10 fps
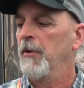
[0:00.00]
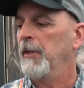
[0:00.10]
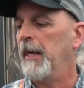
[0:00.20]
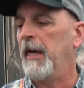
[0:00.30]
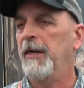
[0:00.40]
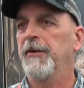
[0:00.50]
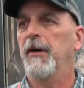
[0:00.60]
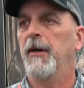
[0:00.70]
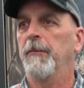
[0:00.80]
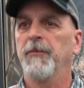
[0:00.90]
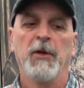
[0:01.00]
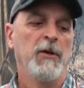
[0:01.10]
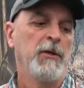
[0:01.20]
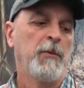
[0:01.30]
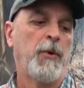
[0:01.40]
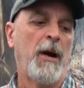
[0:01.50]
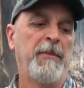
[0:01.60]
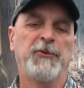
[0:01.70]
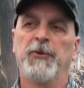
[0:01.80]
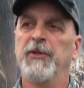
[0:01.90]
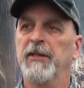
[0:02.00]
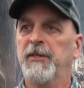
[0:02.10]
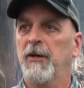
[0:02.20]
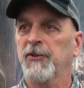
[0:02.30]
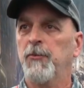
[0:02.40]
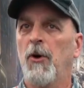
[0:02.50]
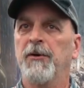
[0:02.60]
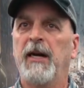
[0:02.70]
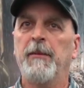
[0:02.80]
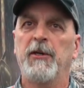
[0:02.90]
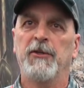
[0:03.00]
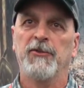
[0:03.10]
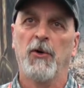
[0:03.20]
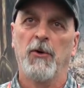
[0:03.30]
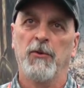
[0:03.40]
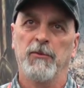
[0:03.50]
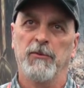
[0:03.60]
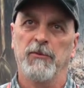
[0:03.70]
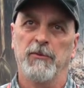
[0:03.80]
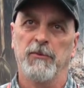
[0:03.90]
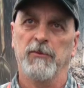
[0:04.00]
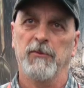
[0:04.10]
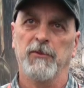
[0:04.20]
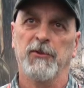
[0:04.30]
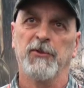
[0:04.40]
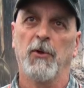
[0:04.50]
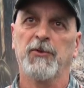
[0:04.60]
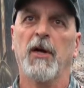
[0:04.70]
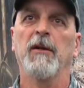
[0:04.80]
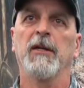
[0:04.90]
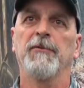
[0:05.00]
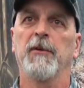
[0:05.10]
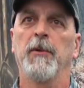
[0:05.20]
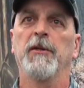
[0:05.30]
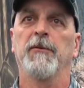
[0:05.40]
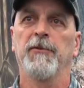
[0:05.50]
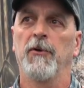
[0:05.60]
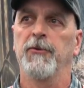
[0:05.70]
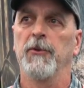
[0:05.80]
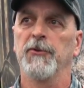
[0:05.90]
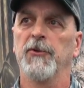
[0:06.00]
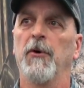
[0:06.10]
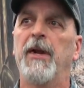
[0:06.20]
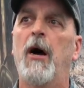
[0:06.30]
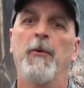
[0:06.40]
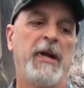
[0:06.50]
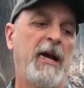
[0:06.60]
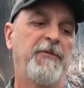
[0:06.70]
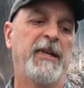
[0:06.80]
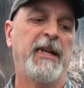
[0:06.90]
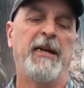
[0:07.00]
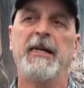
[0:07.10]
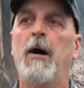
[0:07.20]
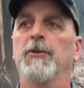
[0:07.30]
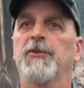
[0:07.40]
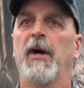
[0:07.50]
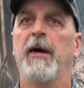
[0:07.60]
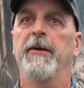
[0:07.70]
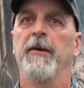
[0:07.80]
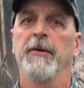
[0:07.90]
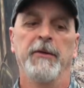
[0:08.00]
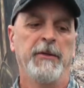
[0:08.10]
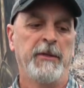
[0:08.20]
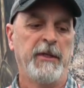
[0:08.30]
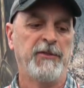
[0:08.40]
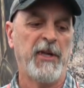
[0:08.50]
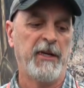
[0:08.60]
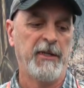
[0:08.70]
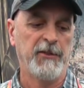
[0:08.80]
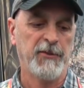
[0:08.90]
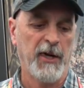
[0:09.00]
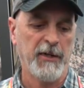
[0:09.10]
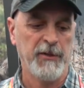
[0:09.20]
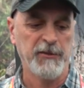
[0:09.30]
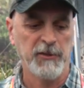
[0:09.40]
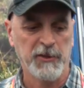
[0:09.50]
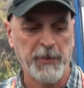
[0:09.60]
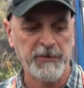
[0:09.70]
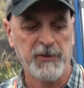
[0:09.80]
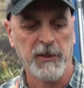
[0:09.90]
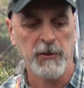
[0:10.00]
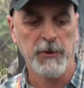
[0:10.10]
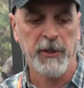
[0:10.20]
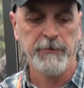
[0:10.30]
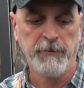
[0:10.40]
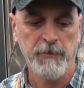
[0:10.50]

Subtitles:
And problem is, when you get down to smaller diameter, there's no tunneling for the blood to flow through. So now we have to get on the outside instead of the inside. These are just basically glued in.